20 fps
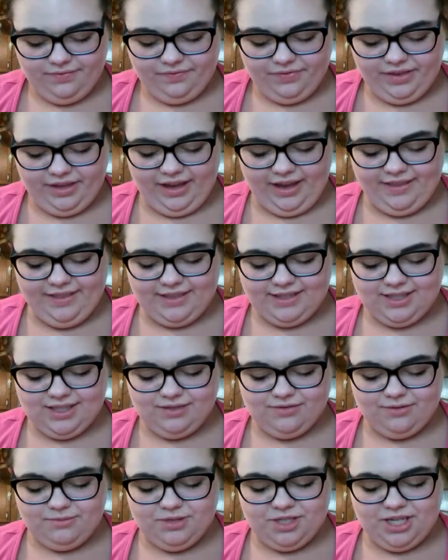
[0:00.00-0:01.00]
Okay, this is
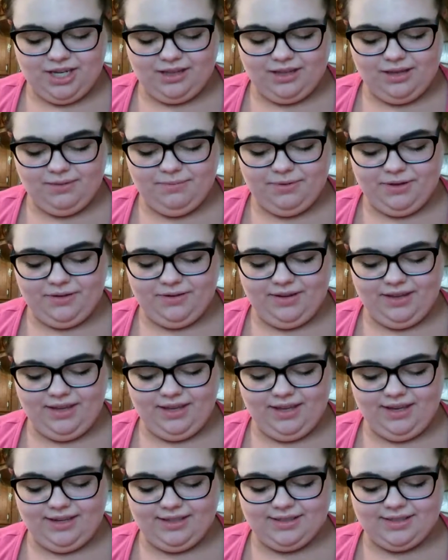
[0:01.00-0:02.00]
from Cella
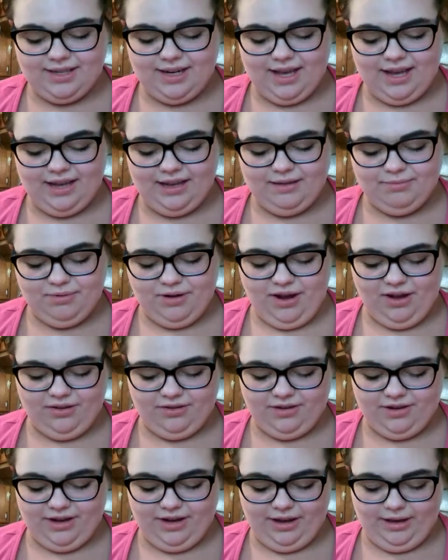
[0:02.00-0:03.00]
Beauty, and it's an eyebrow
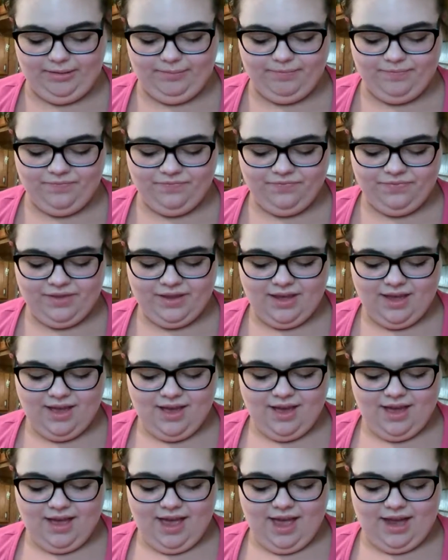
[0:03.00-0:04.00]
cream,
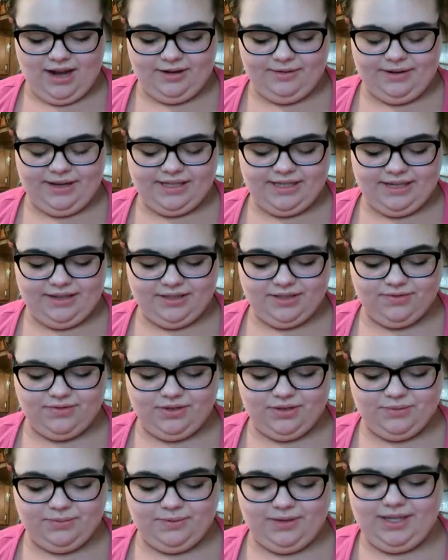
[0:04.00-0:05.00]
and it retails for
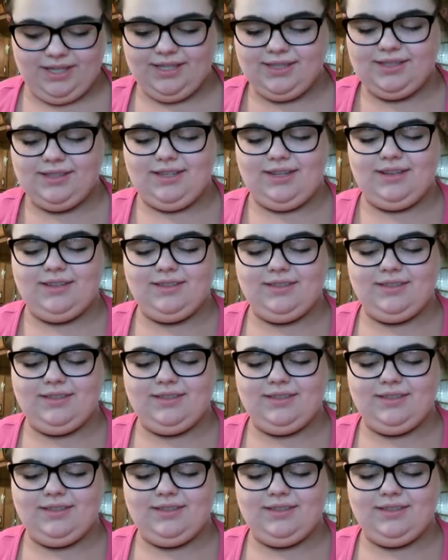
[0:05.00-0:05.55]
$26.